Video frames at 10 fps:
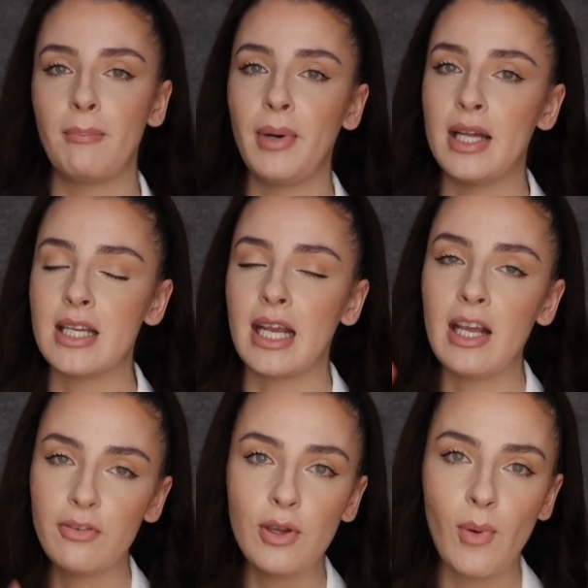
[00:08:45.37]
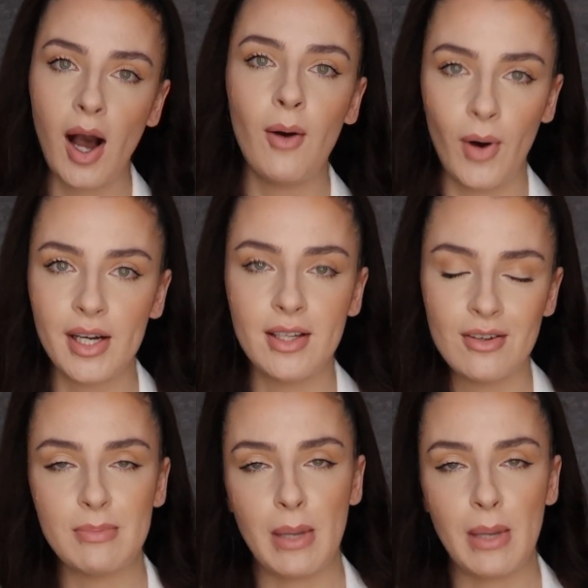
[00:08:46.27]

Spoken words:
But if you are one of those